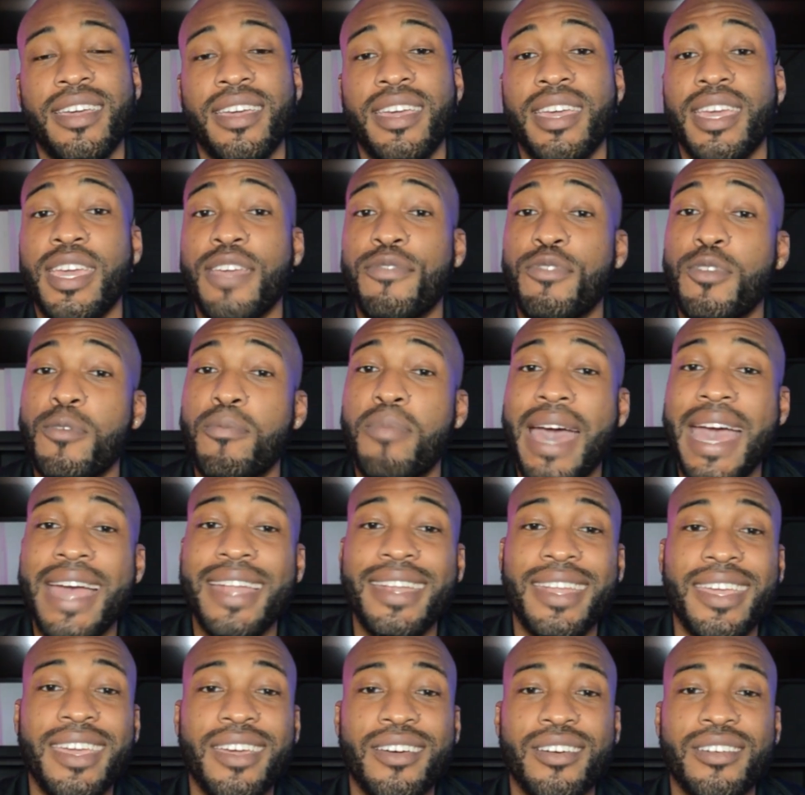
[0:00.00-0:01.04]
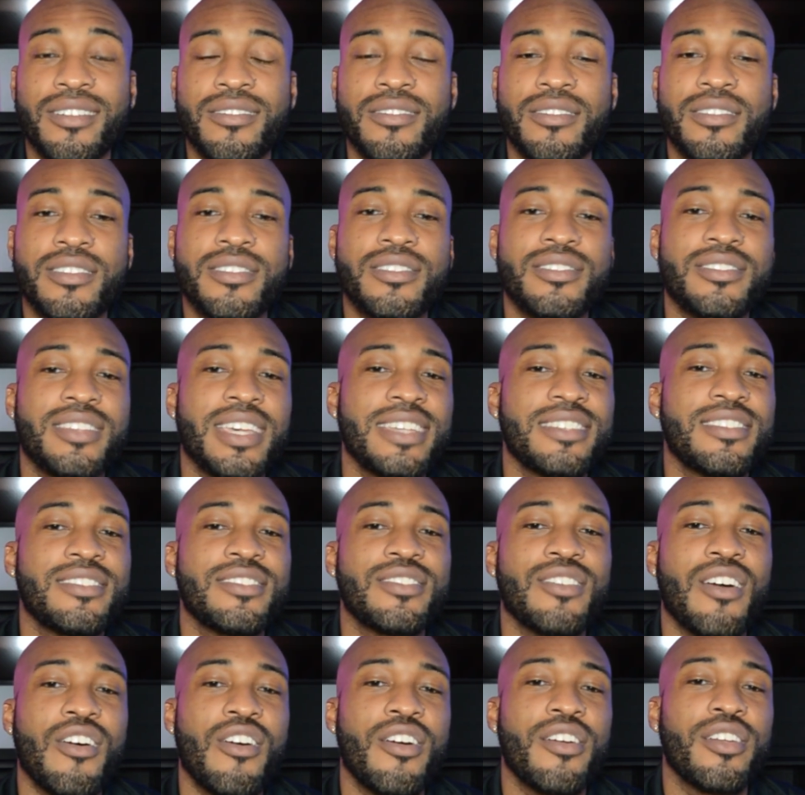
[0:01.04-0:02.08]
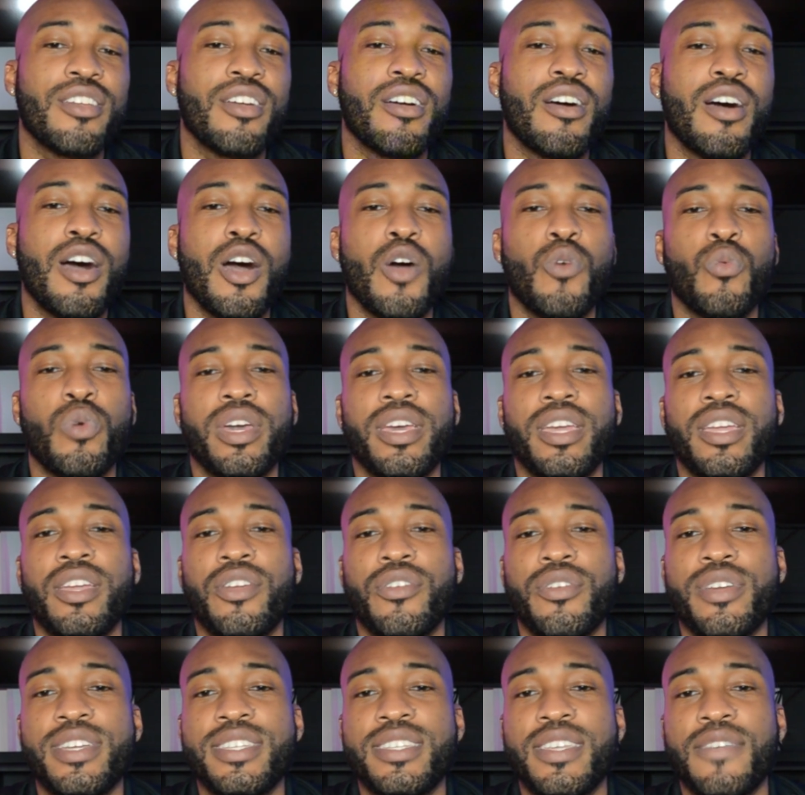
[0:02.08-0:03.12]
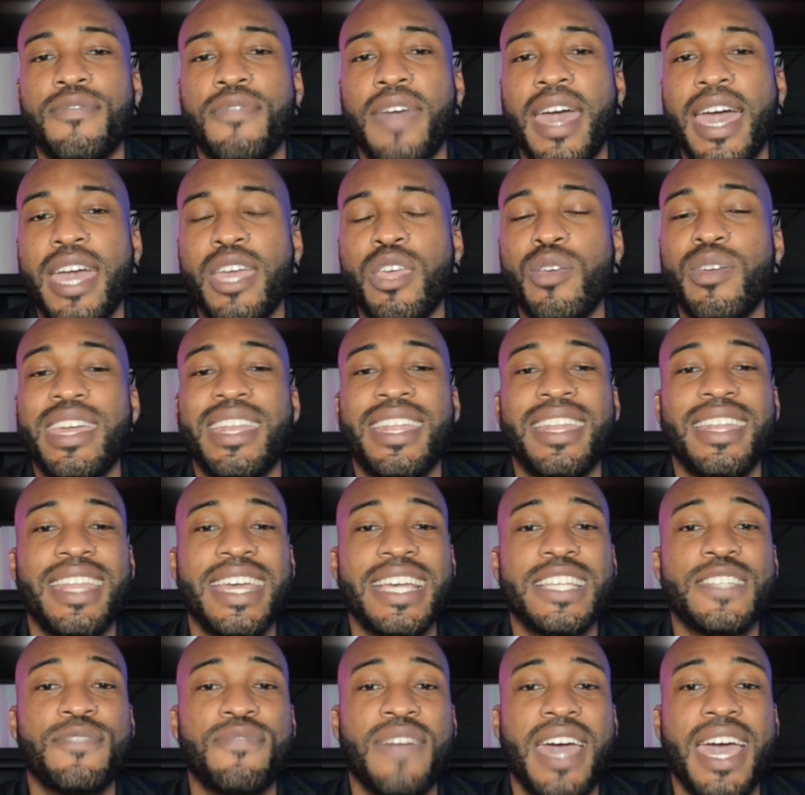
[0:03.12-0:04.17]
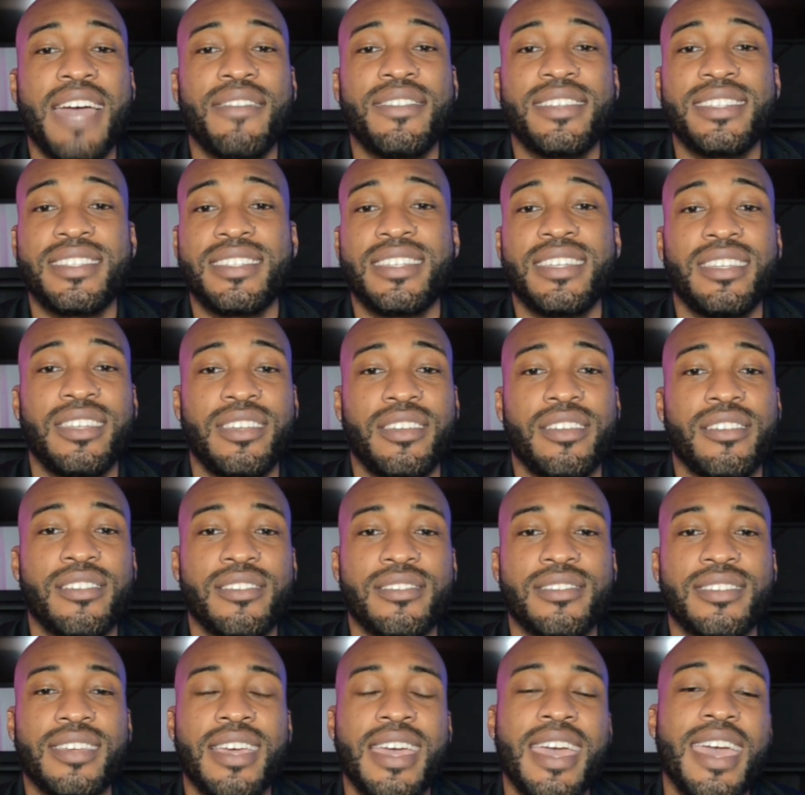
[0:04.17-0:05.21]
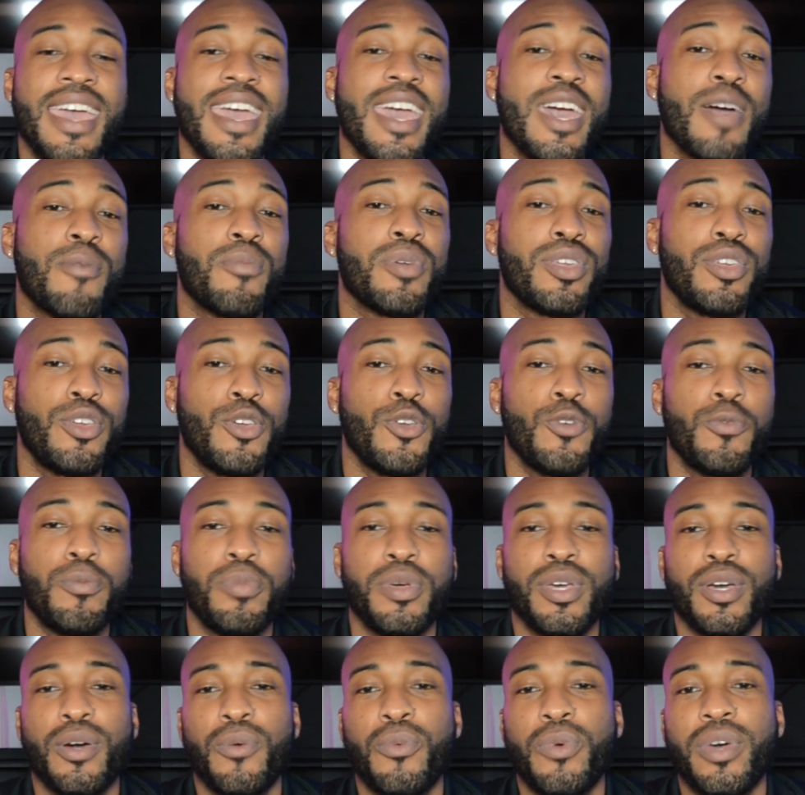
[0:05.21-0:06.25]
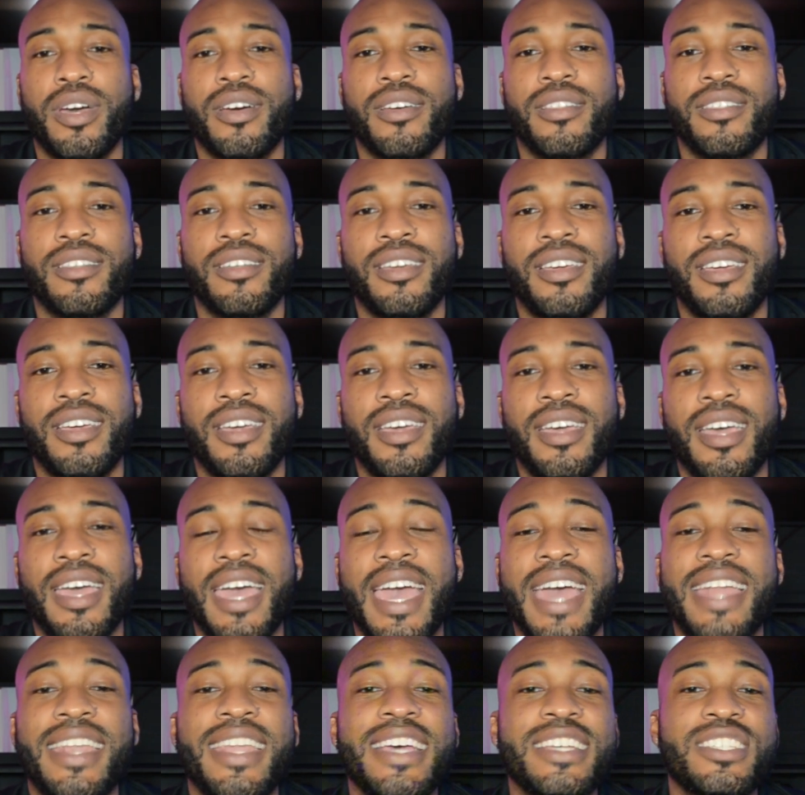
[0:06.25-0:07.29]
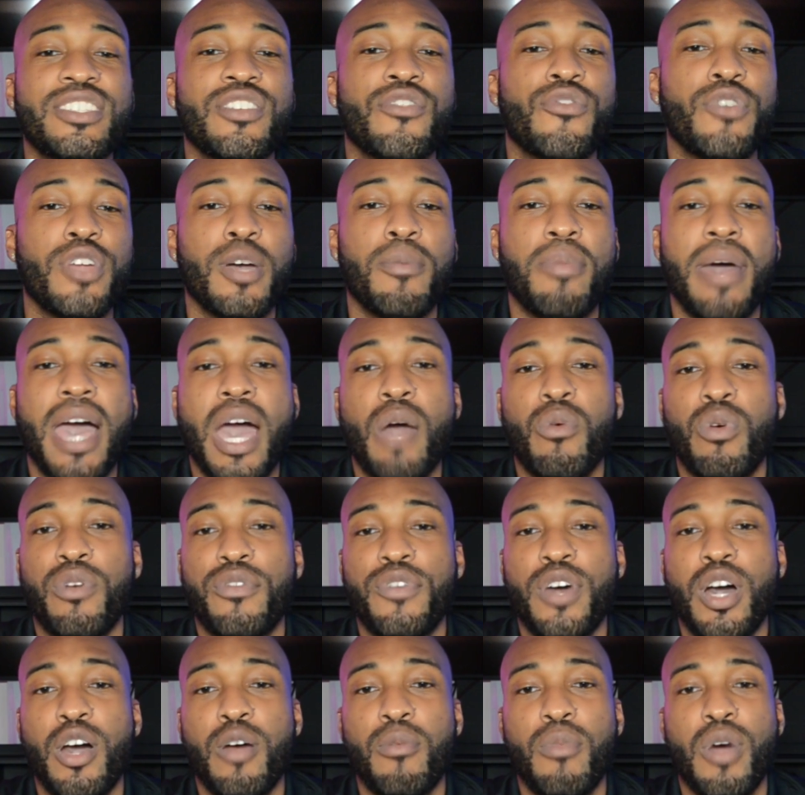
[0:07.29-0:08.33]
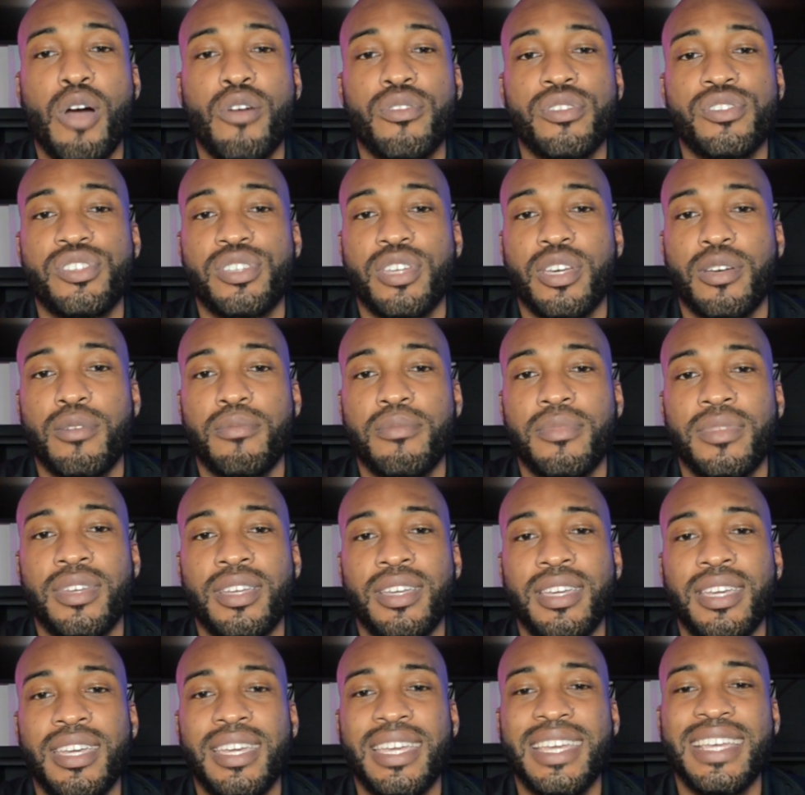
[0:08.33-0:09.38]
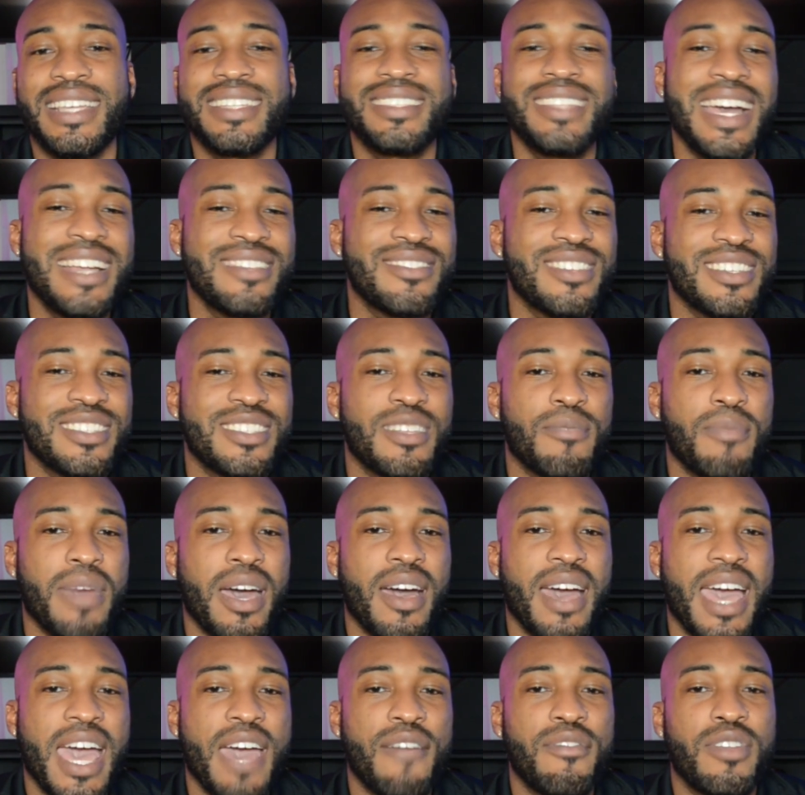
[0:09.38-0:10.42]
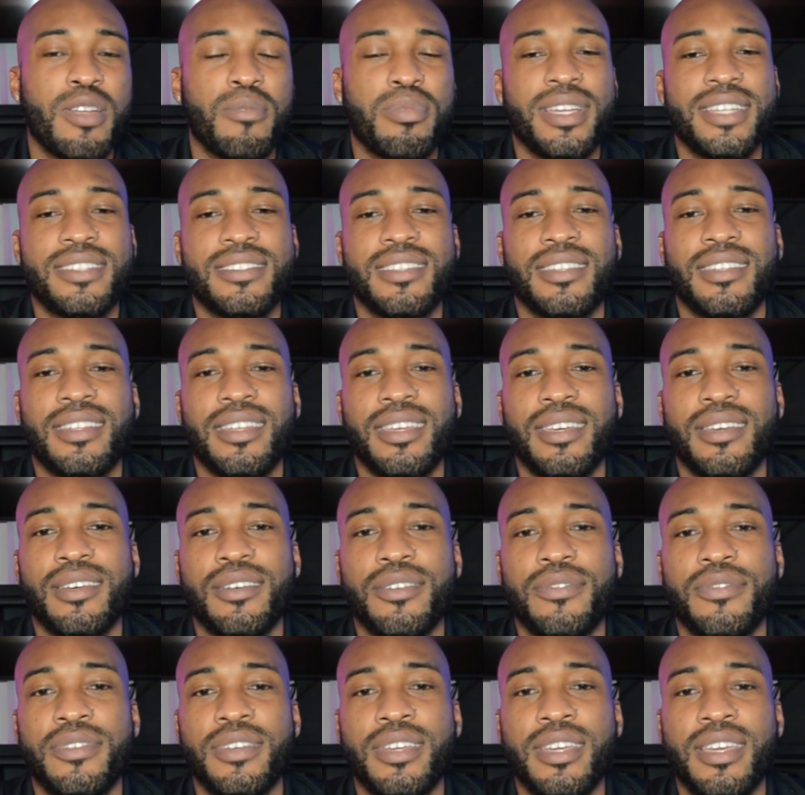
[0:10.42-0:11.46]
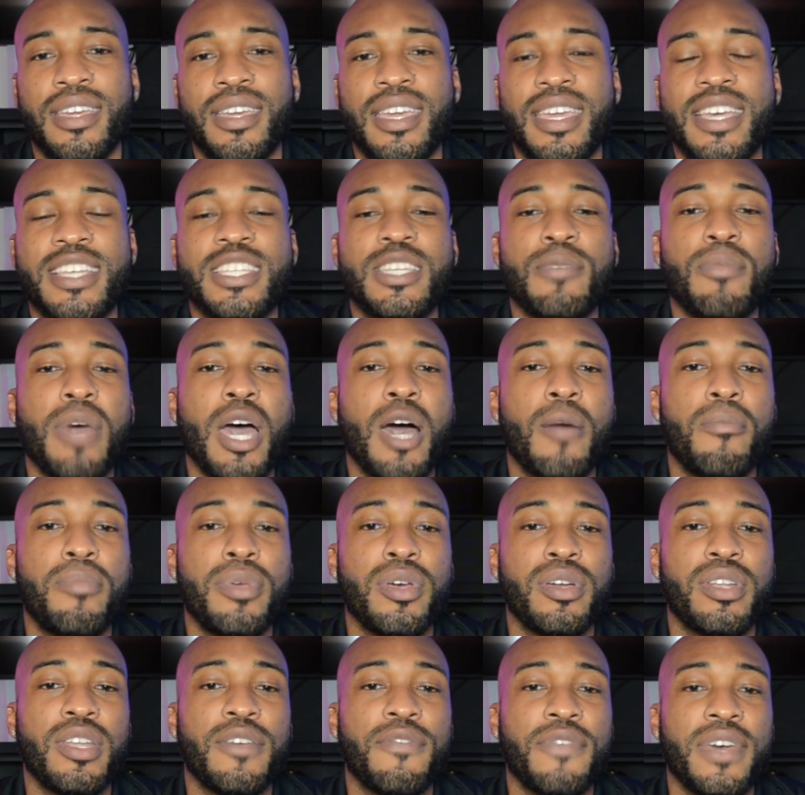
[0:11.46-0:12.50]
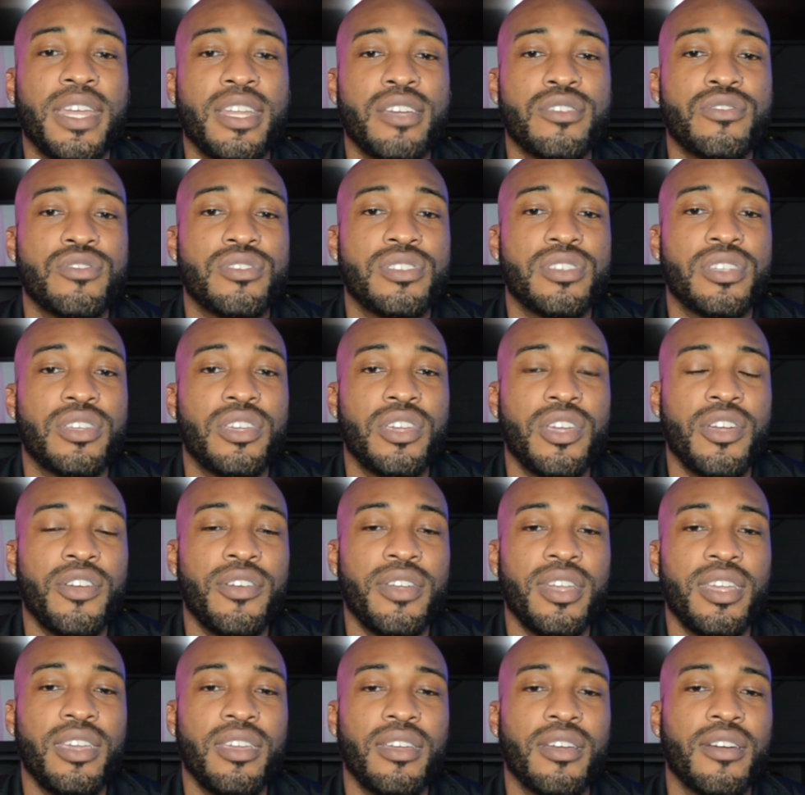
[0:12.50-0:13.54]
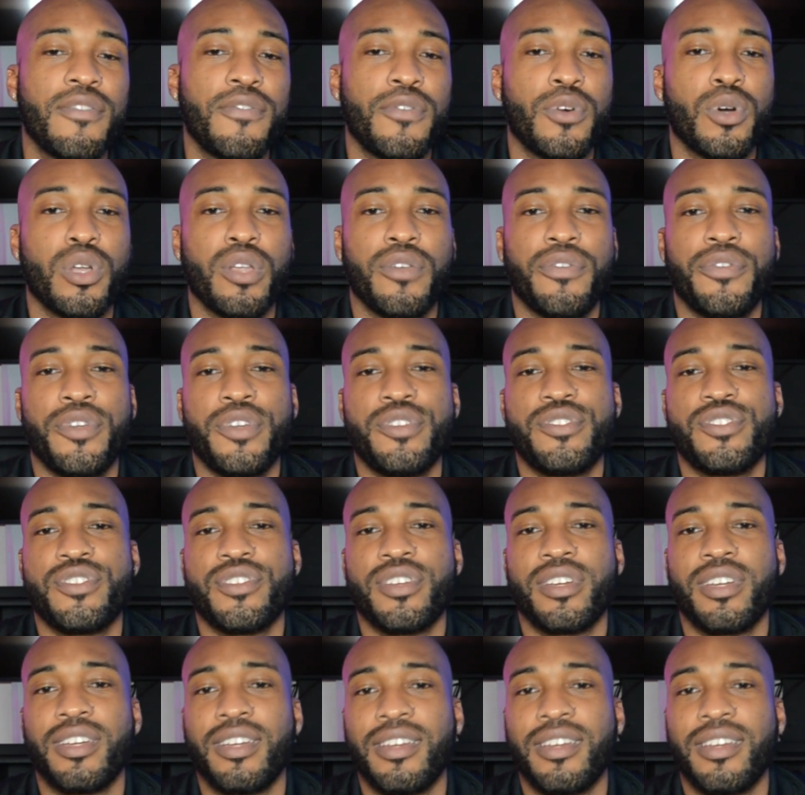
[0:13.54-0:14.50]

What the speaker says: If you buy now, chances are your home will increase in value in the next 5 to 10 years, helping you build wealth. And that's the real power of home ownership. It's not just about having a place to live. It's about building financial security for the future.